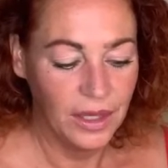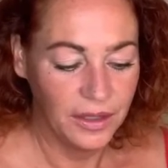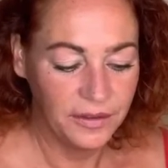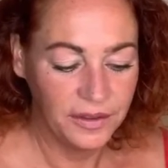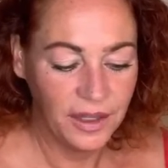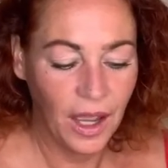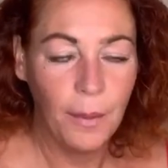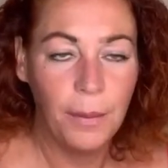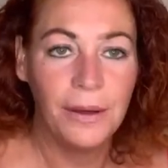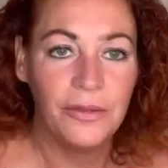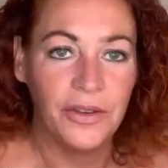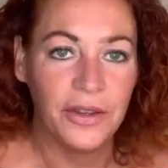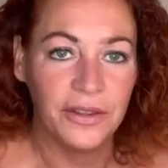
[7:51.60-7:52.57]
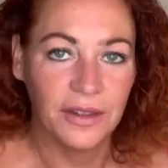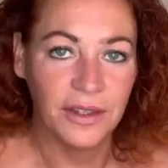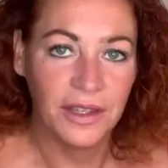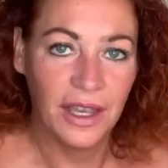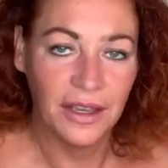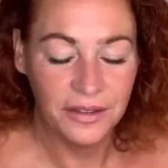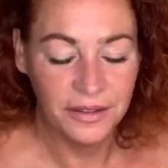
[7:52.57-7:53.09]
there's a couple of things I
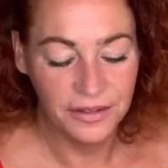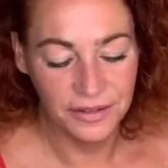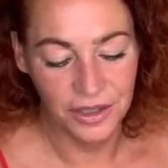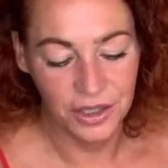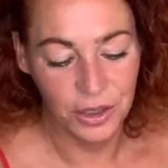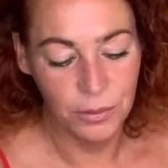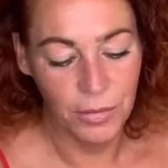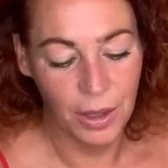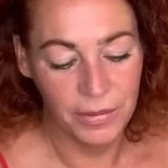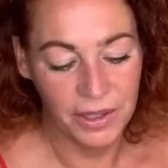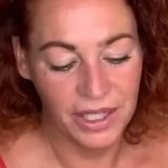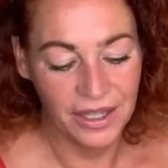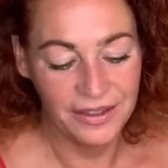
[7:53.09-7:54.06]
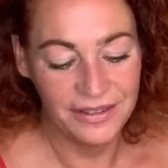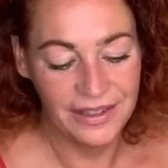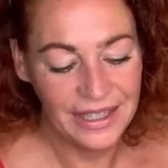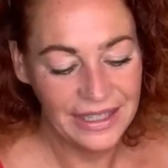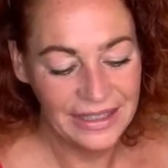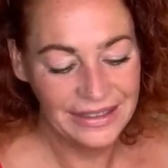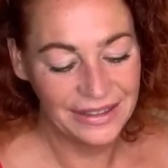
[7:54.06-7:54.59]
guess you might be
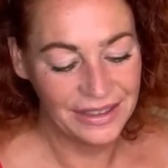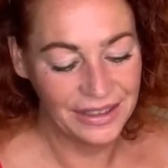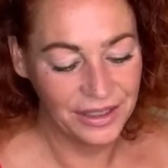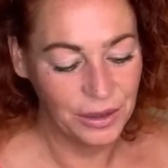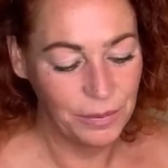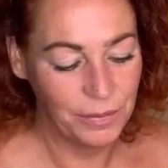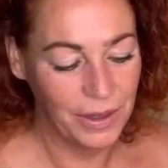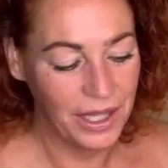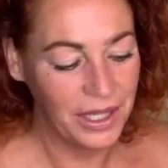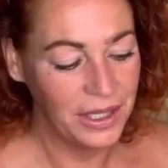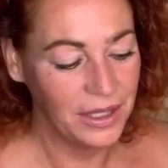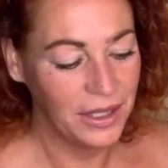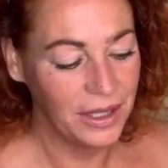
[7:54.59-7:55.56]
guessing that it could be.